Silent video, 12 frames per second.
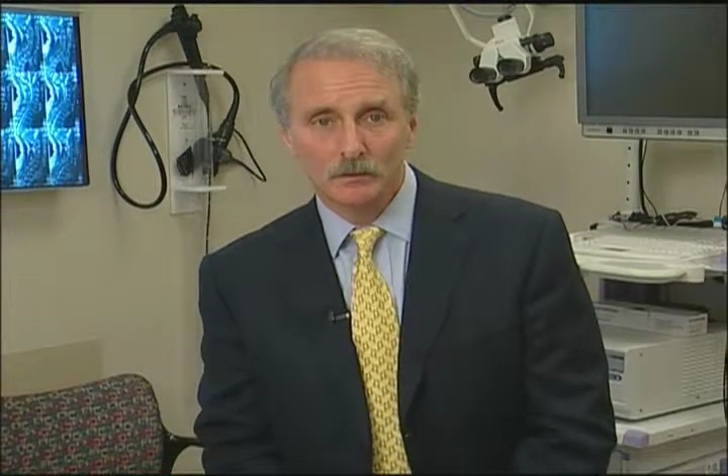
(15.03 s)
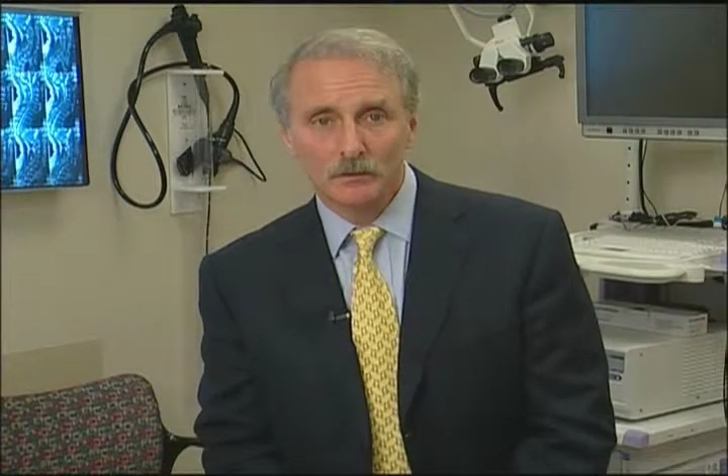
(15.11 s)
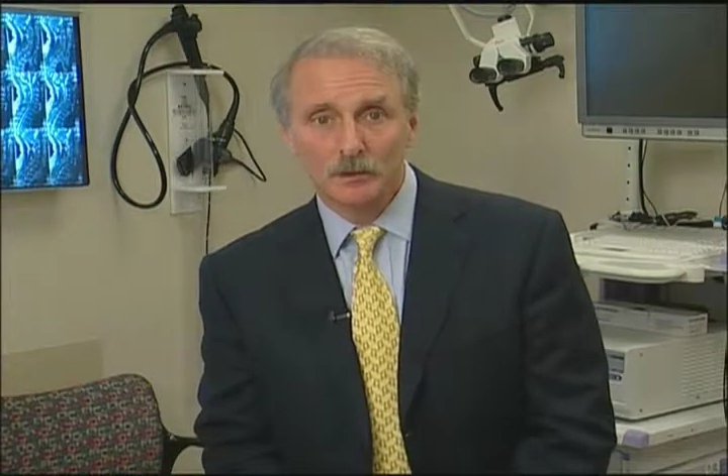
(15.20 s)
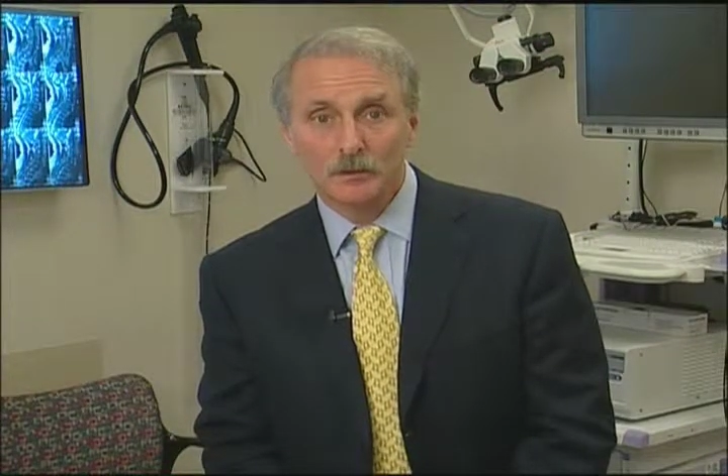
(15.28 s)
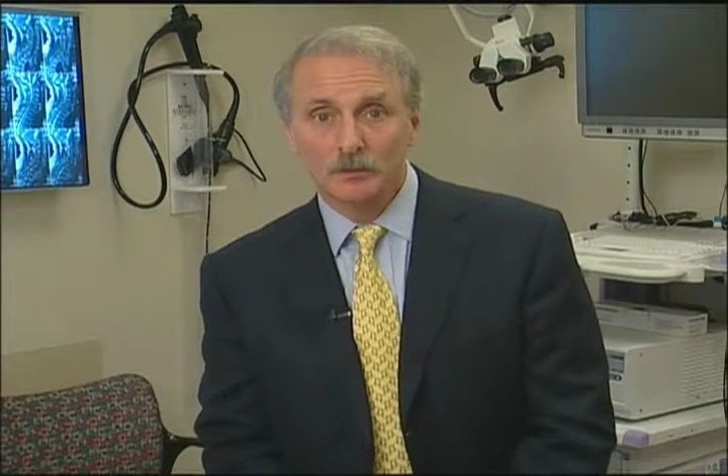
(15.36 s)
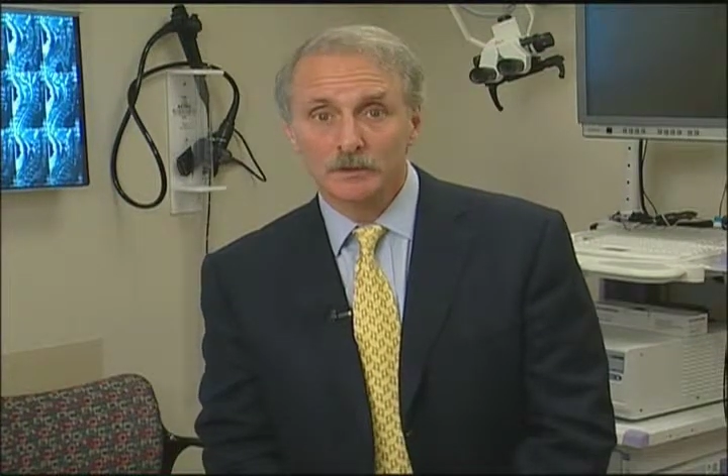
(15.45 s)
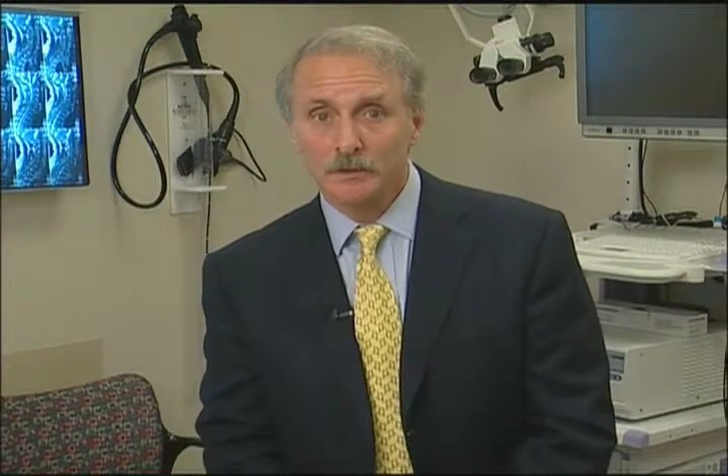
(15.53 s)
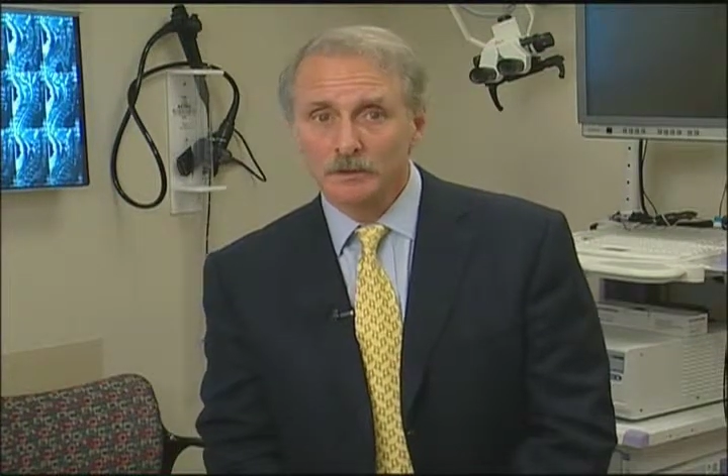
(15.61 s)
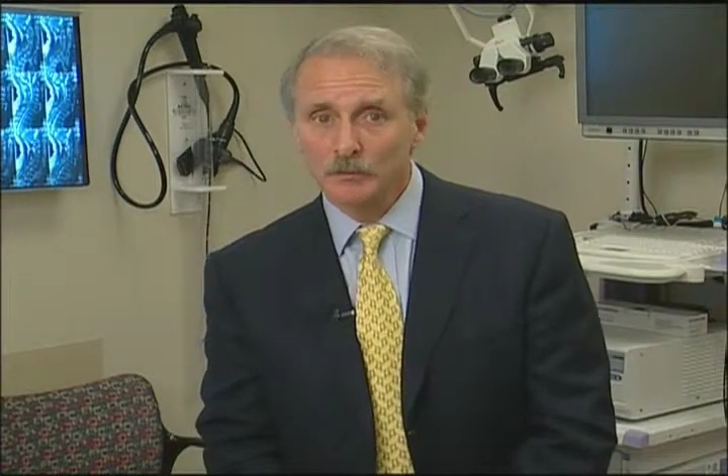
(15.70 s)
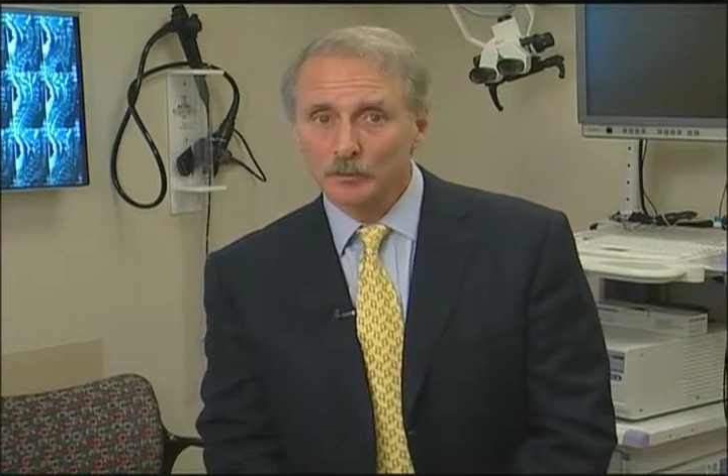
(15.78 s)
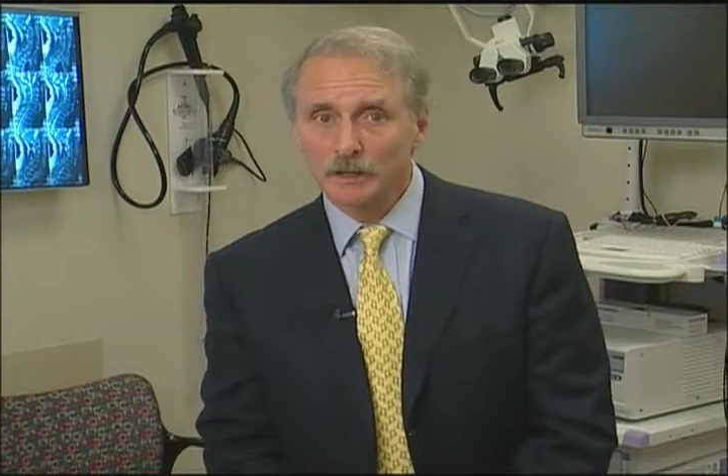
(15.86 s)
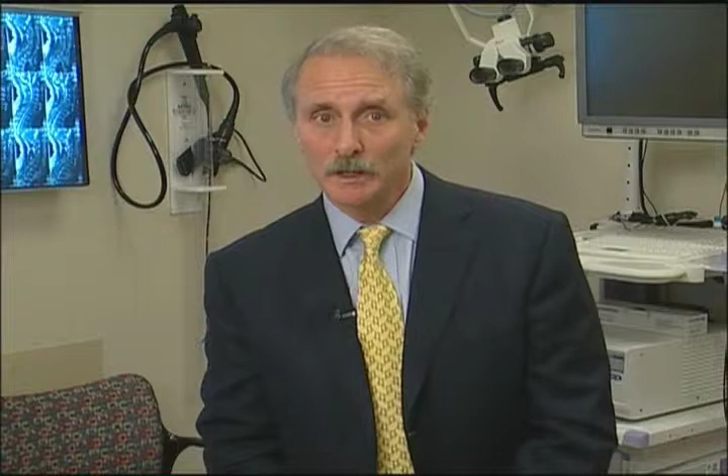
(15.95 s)
that a
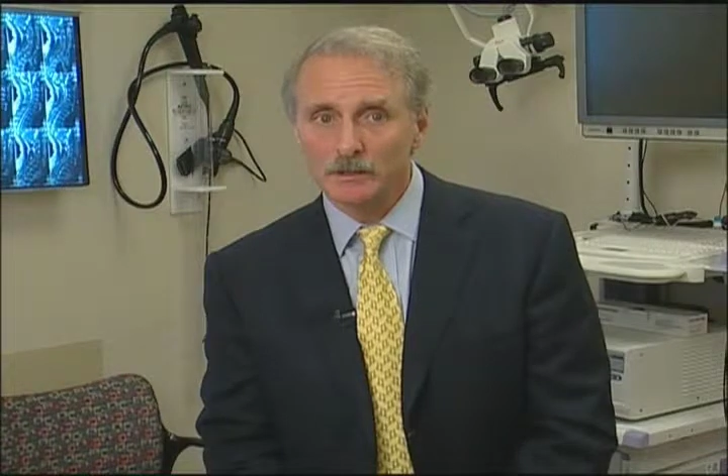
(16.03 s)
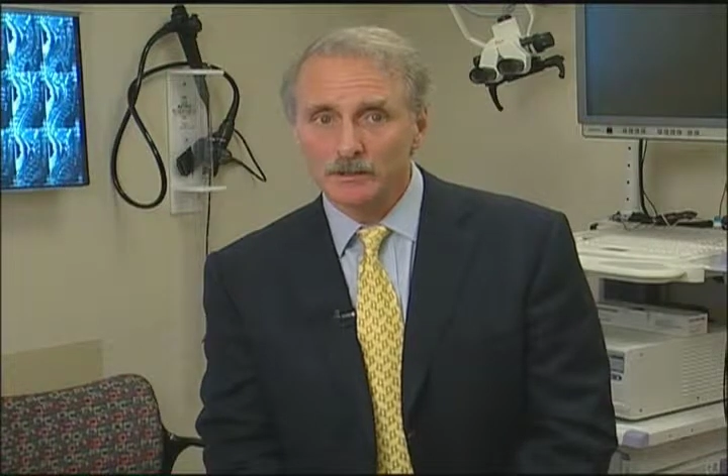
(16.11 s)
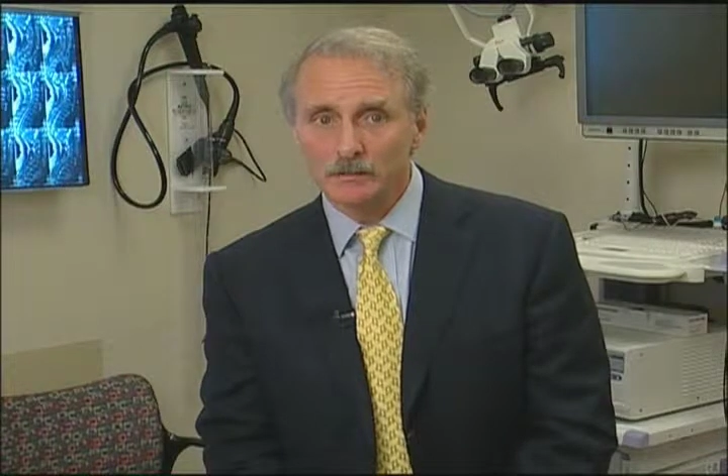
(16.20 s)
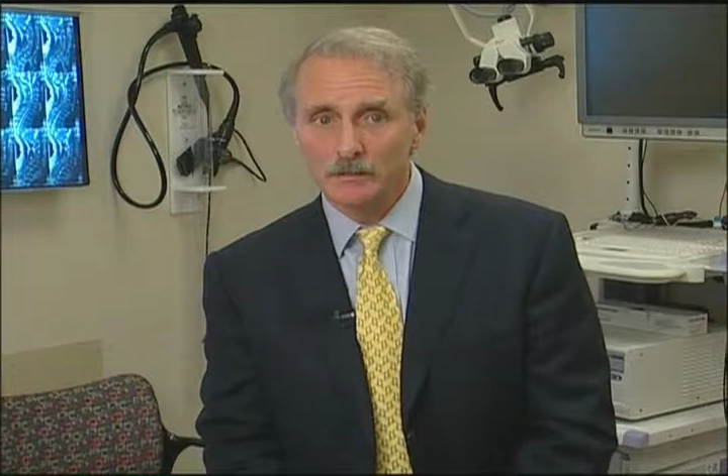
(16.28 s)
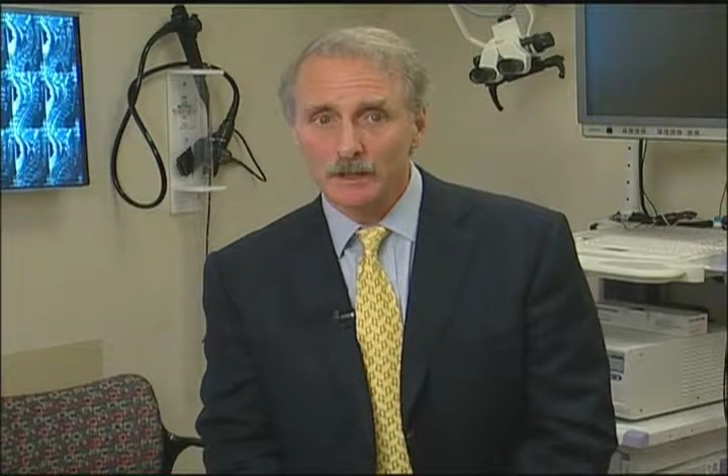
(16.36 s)
particular patient